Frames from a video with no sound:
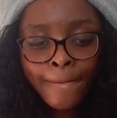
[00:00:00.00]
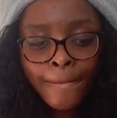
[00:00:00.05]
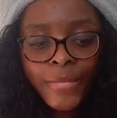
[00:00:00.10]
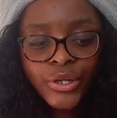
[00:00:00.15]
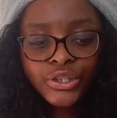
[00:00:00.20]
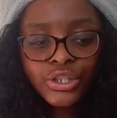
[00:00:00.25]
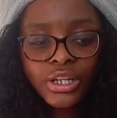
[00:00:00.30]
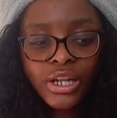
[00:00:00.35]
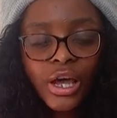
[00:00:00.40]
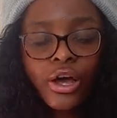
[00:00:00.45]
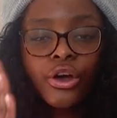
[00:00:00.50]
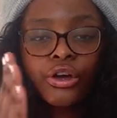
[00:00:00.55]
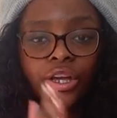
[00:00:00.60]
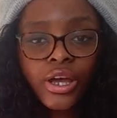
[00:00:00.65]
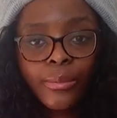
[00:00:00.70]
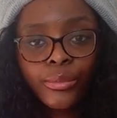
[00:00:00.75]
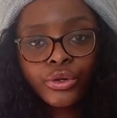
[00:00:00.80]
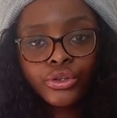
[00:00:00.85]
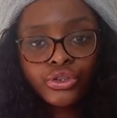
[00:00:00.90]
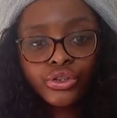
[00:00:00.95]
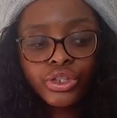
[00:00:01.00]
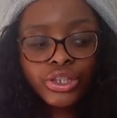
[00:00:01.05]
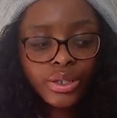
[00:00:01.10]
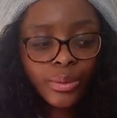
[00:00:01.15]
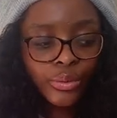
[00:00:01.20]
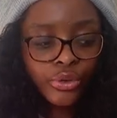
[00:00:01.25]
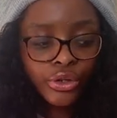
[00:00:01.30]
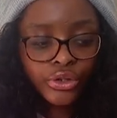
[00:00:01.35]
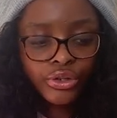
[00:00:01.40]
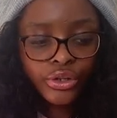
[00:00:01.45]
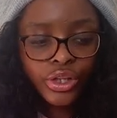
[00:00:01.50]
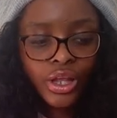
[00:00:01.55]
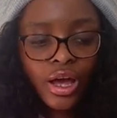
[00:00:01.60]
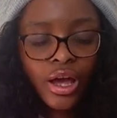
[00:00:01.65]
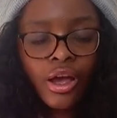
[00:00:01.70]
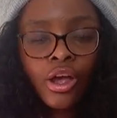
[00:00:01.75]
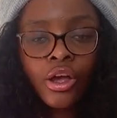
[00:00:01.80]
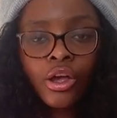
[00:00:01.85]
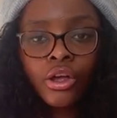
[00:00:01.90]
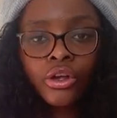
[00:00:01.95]
So like, okay, I'm gonna do this, I'm gonna do
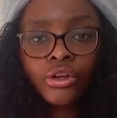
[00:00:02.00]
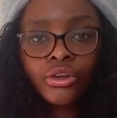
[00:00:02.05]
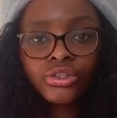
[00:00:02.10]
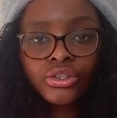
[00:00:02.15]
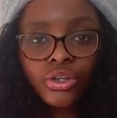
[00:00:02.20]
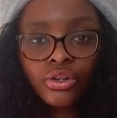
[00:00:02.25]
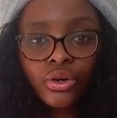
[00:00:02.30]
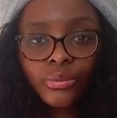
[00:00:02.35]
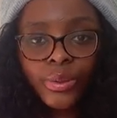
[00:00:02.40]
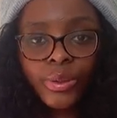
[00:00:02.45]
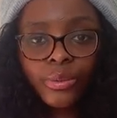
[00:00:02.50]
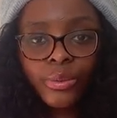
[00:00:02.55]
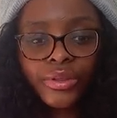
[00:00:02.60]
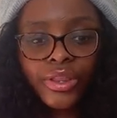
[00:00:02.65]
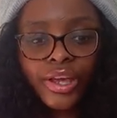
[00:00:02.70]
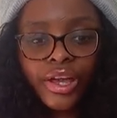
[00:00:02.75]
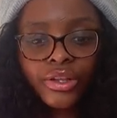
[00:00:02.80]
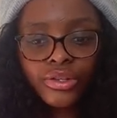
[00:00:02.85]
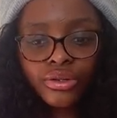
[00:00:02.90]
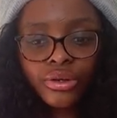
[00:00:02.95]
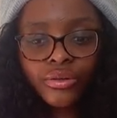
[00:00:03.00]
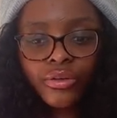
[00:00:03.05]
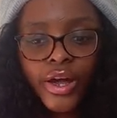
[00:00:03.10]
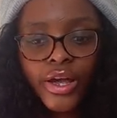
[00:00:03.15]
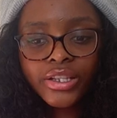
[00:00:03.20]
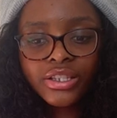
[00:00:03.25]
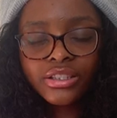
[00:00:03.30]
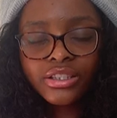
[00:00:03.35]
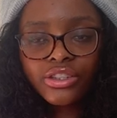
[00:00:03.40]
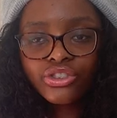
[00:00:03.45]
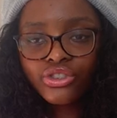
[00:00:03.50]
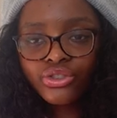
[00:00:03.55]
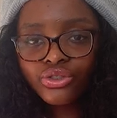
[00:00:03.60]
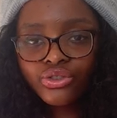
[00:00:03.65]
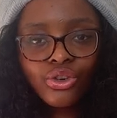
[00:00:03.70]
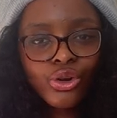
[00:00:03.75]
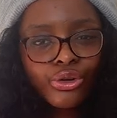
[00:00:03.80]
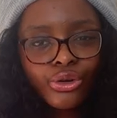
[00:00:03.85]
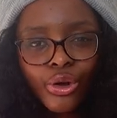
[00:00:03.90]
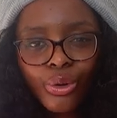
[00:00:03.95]
that. Because a lot of people, when they get to revising, they just
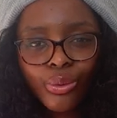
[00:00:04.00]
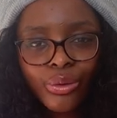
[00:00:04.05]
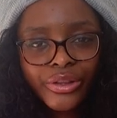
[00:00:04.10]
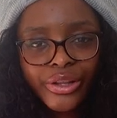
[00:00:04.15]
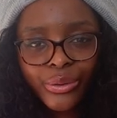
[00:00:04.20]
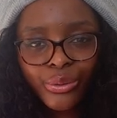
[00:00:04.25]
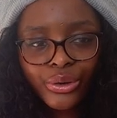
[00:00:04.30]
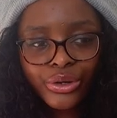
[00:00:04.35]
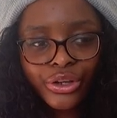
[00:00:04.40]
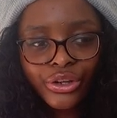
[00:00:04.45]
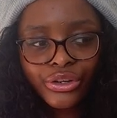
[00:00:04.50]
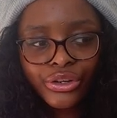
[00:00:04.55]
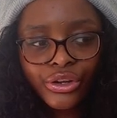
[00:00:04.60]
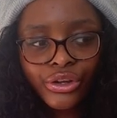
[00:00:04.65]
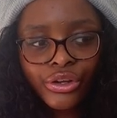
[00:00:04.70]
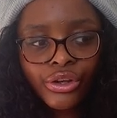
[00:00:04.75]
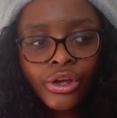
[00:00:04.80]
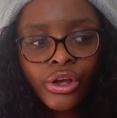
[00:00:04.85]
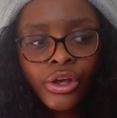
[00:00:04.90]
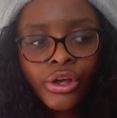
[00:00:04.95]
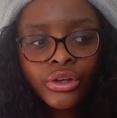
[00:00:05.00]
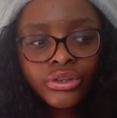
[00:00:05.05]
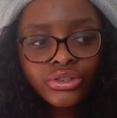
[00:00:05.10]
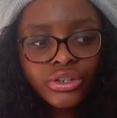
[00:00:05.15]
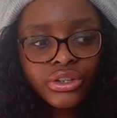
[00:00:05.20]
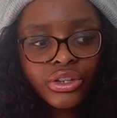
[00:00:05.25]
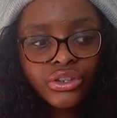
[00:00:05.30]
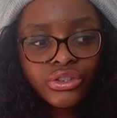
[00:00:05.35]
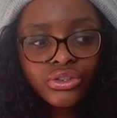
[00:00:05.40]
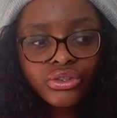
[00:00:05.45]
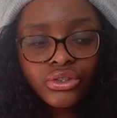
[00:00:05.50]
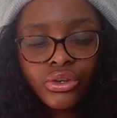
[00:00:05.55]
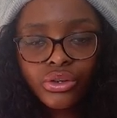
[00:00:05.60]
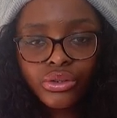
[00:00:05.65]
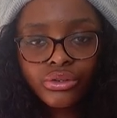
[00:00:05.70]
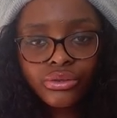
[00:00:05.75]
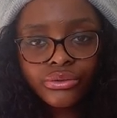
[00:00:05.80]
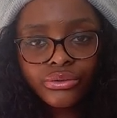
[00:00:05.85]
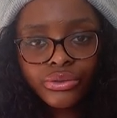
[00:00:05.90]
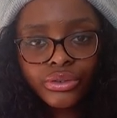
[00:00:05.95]
don't know what they want to do, so they're so
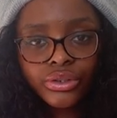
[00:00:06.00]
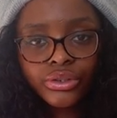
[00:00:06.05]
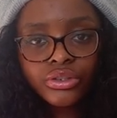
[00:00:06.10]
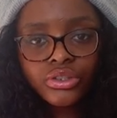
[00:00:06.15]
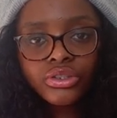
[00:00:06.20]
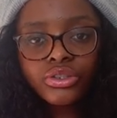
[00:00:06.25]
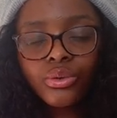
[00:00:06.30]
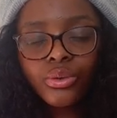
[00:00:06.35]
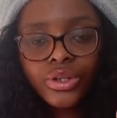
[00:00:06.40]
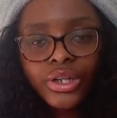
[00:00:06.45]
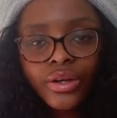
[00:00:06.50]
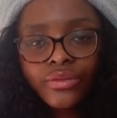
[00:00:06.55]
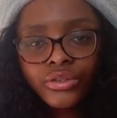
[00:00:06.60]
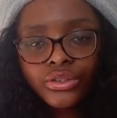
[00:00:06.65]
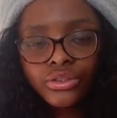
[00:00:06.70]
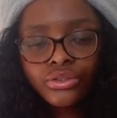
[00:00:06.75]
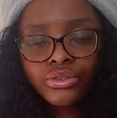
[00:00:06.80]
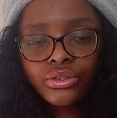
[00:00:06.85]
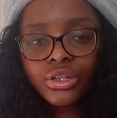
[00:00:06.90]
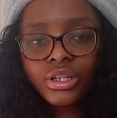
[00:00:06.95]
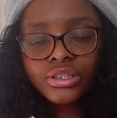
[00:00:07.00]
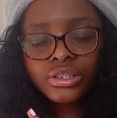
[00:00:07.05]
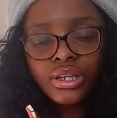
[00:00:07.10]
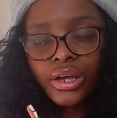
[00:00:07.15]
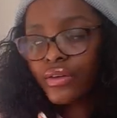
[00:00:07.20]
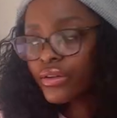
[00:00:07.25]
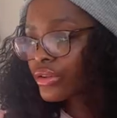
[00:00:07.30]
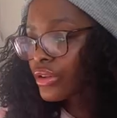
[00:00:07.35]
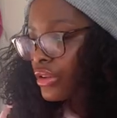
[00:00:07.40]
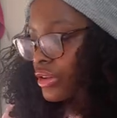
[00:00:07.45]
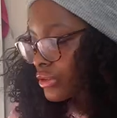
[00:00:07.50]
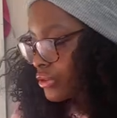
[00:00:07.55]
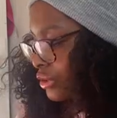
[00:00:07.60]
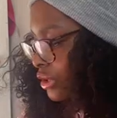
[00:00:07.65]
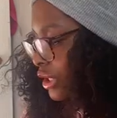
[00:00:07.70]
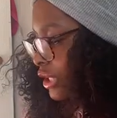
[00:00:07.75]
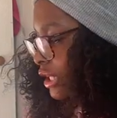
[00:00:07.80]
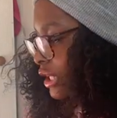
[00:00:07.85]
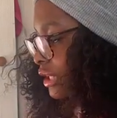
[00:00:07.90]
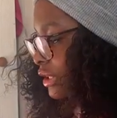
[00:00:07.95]
confused. So when you have a to-do list, everything is
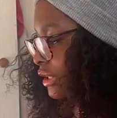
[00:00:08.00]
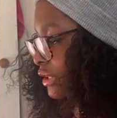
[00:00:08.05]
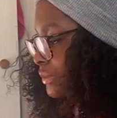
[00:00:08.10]
really clear.